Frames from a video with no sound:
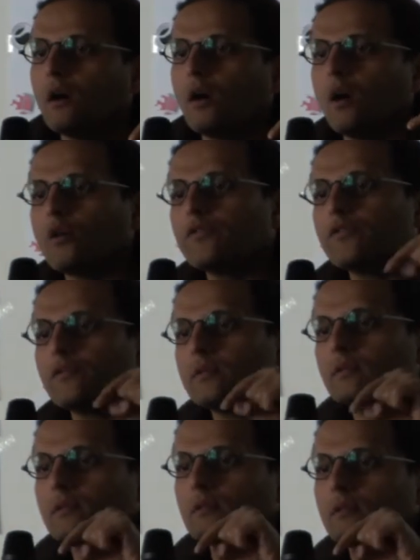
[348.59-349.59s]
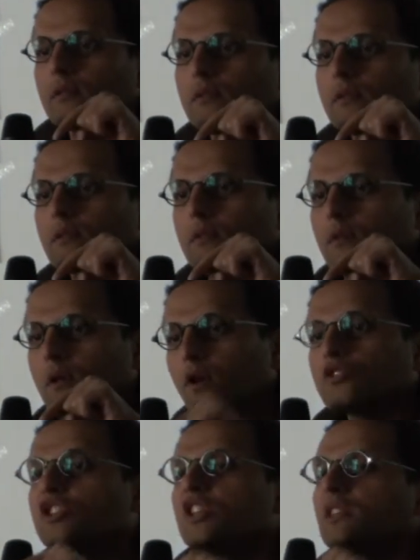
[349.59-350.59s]
of
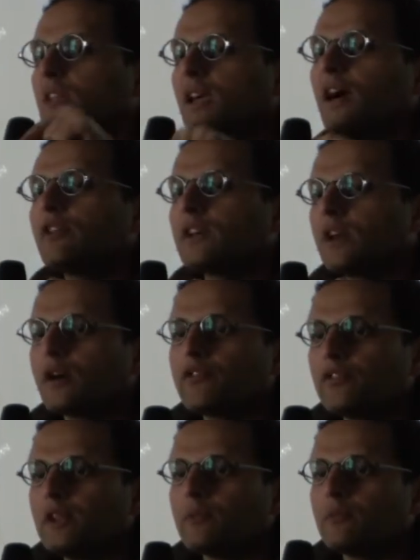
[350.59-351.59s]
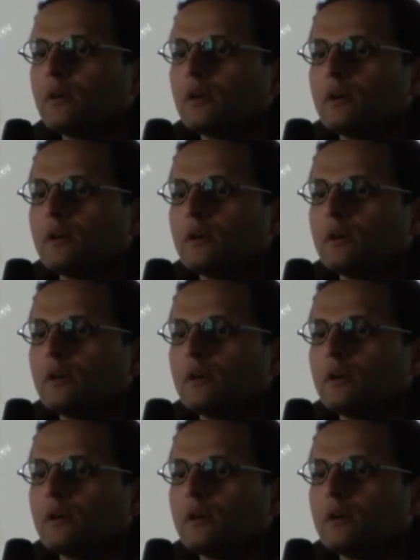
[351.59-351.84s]
launching the Avatar film.